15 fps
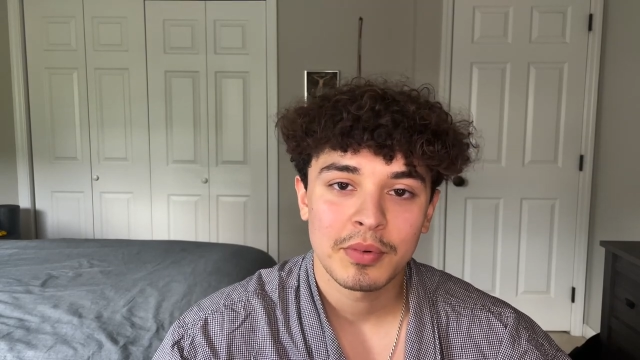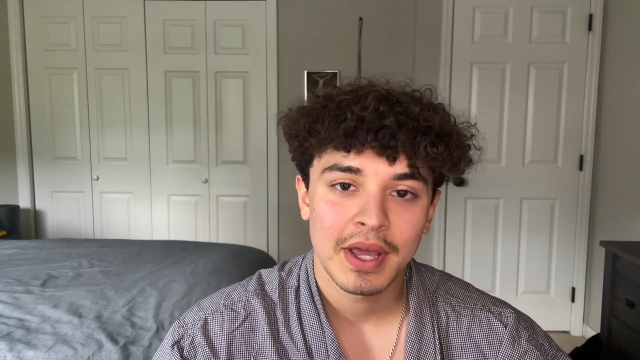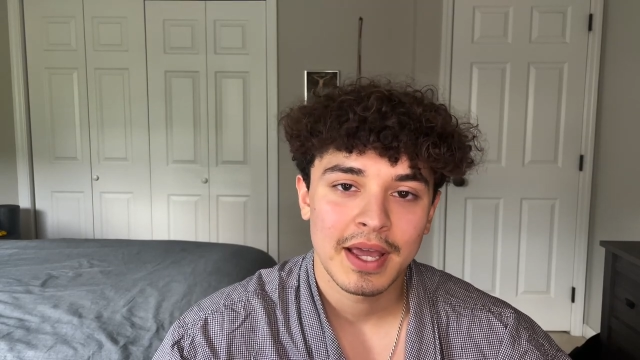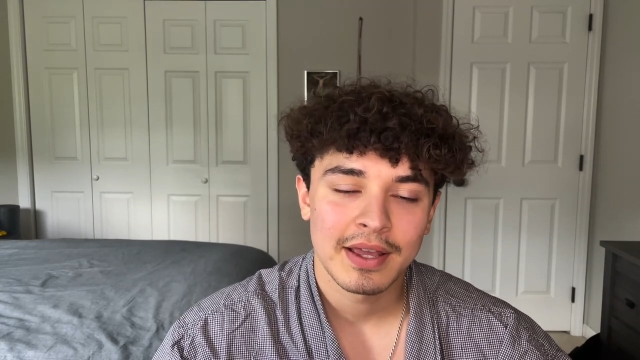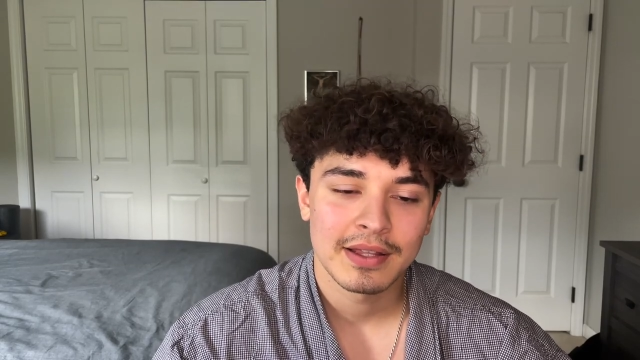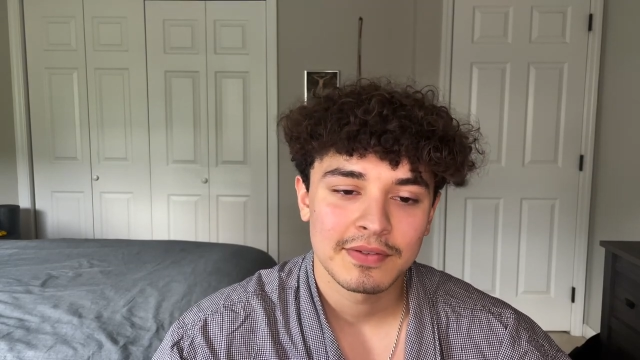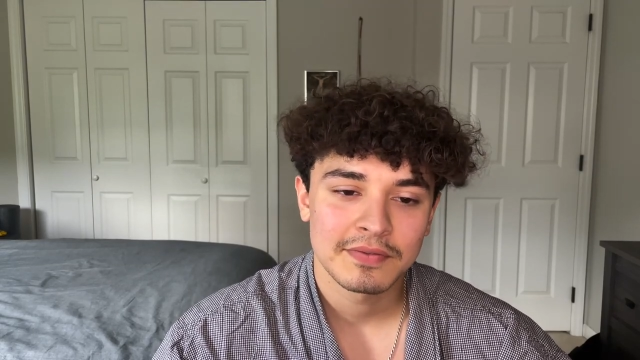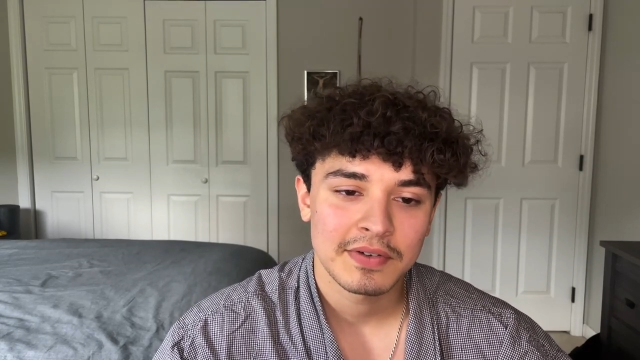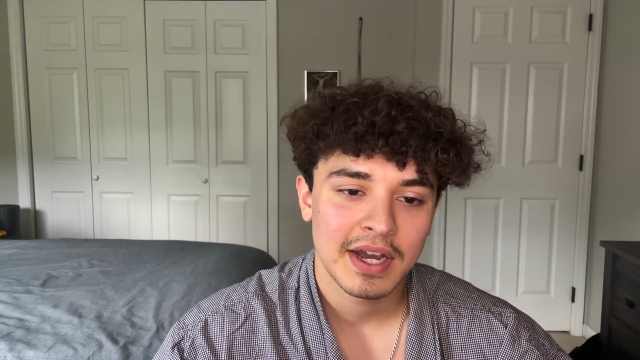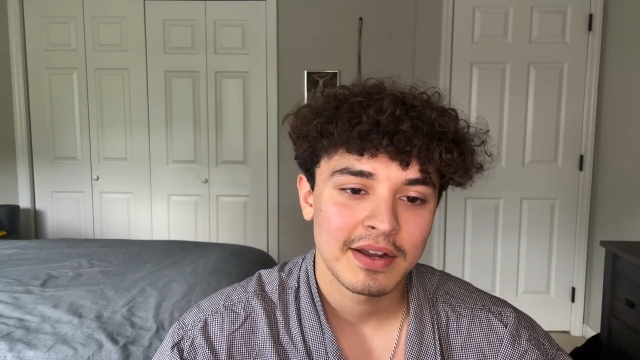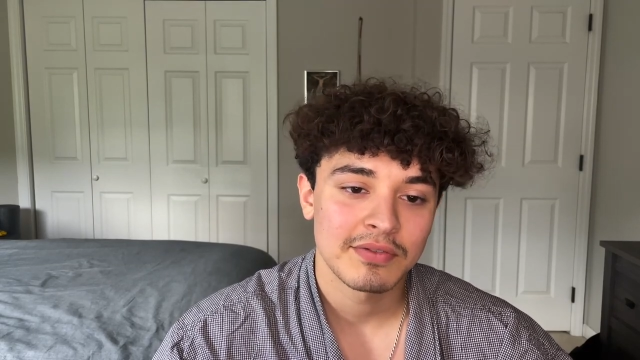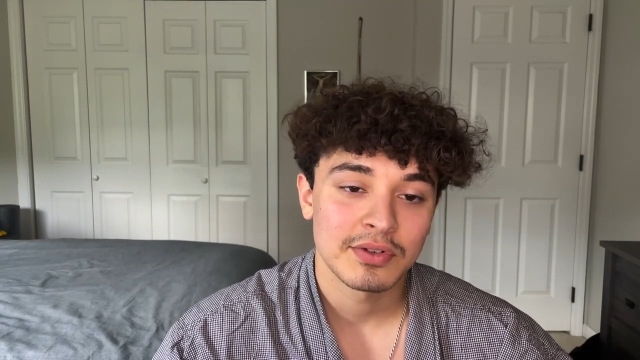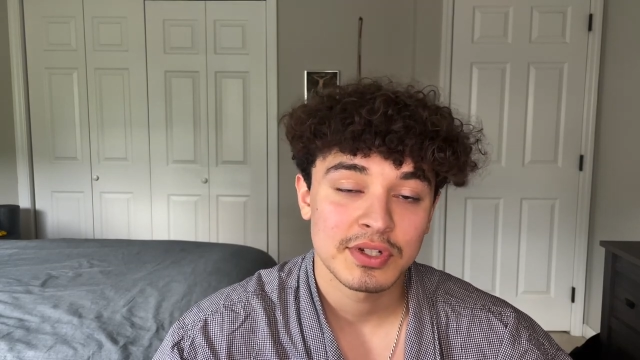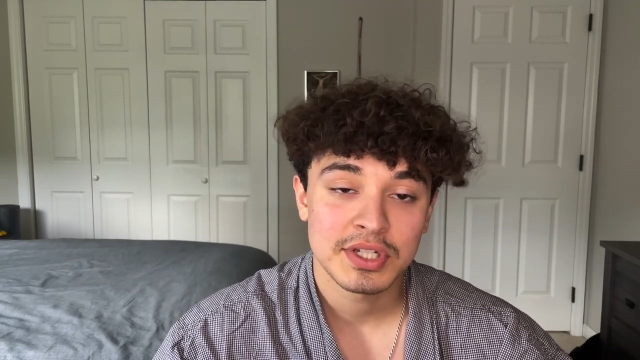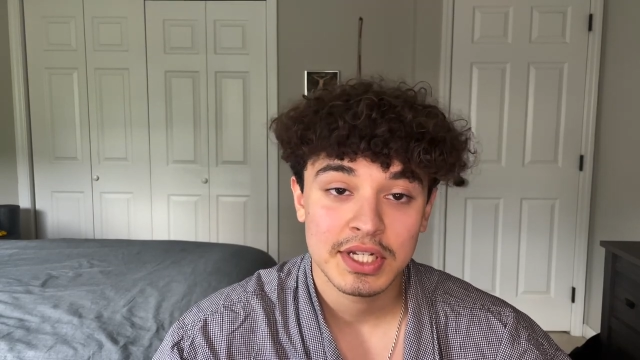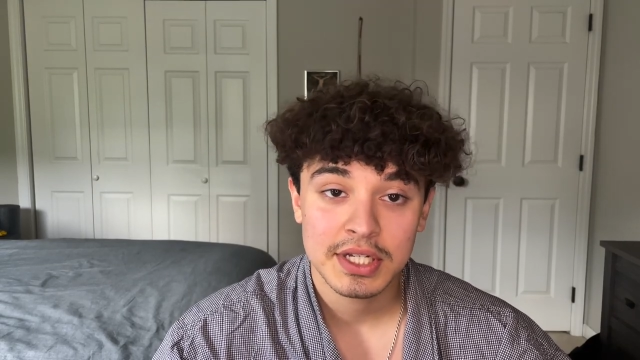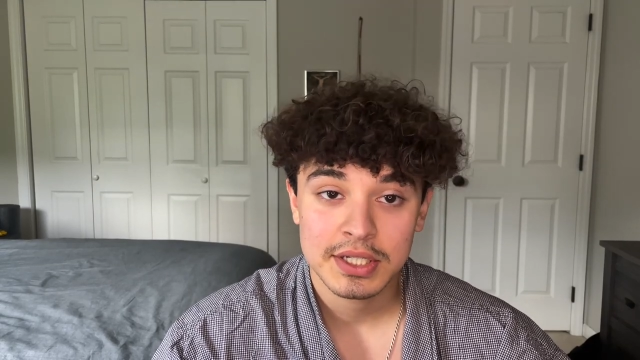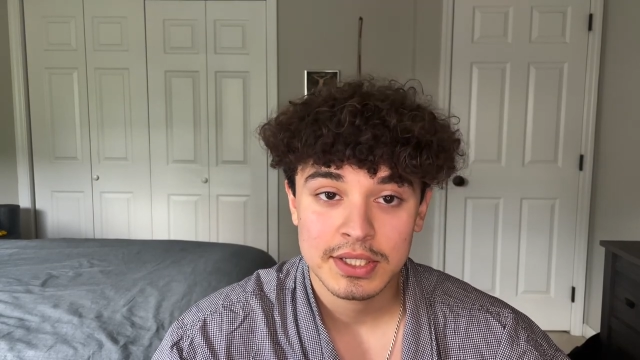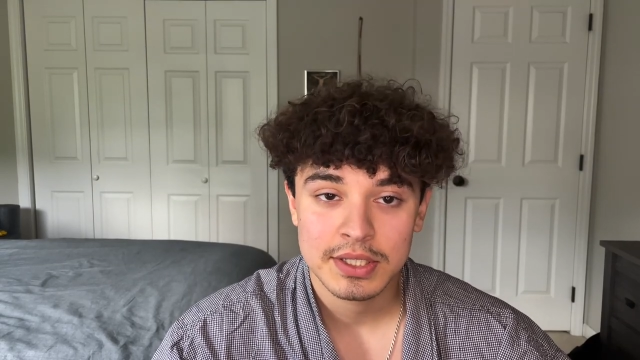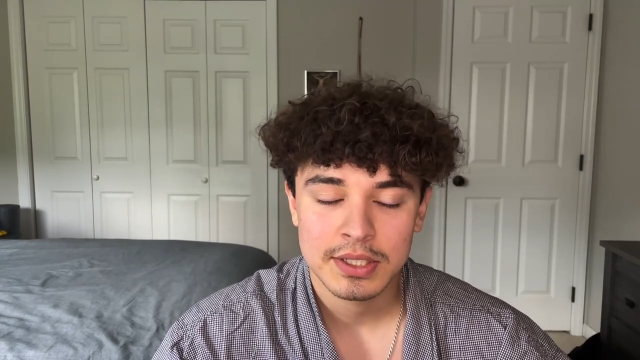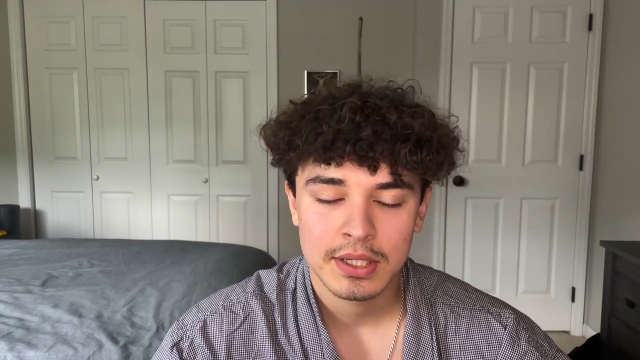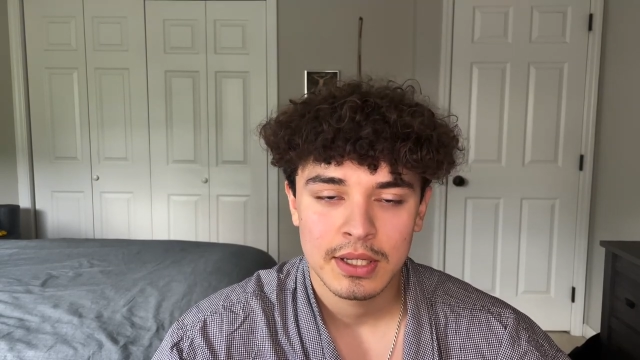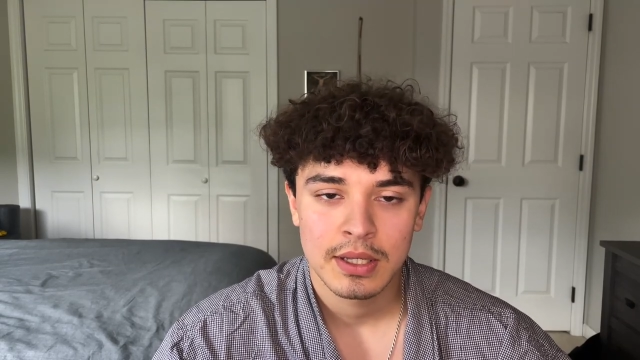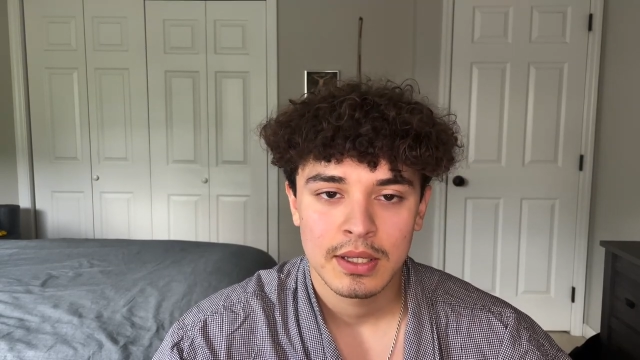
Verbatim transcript: at five or six.